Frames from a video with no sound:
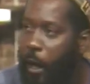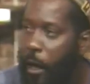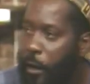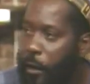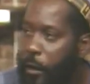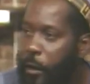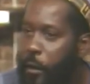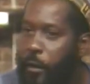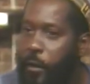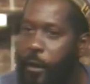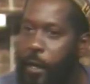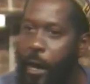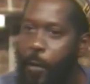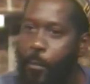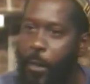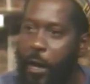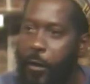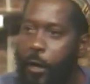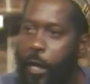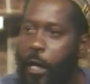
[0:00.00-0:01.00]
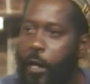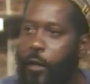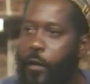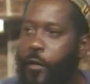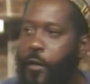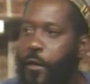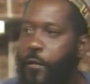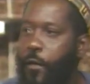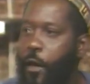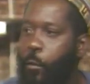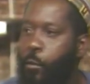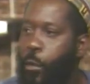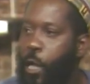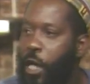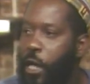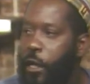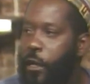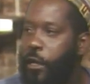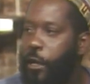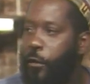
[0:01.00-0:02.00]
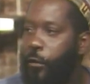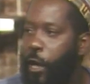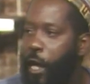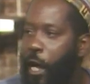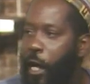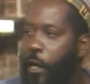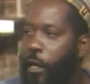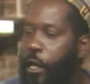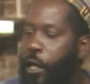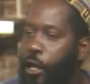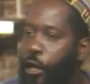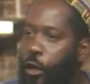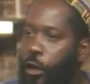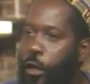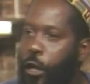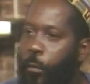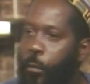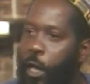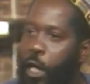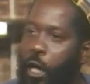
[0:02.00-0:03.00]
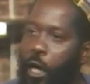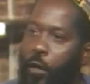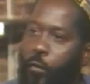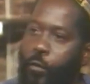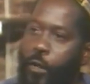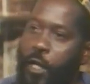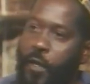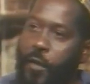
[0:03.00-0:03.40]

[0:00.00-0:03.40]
and the Americans for military and economical